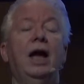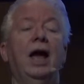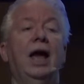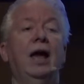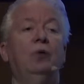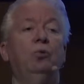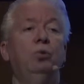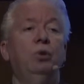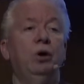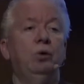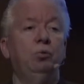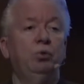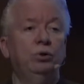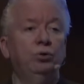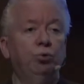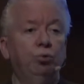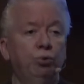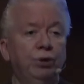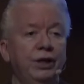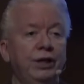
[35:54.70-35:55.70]
And we would
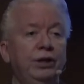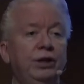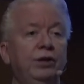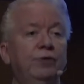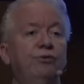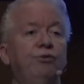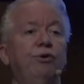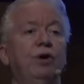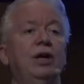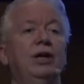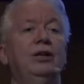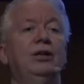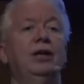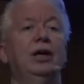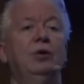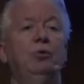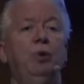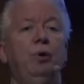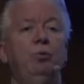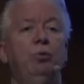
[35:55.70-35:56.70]
read the front
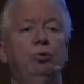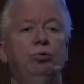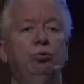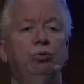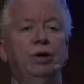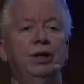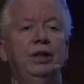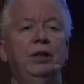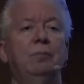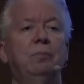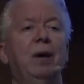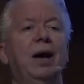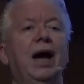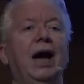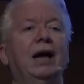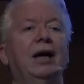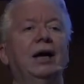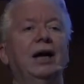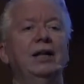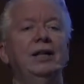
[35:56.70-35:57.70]
and we would read the
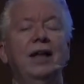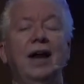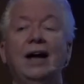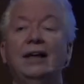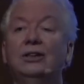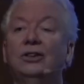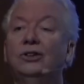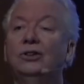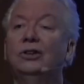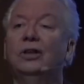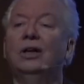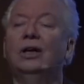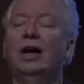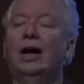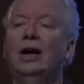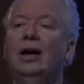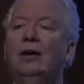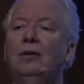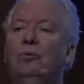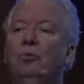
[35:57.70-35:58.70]
back. And that
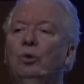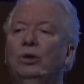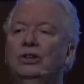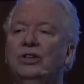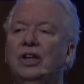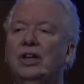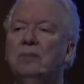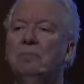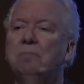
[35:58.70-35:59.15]
uh, was an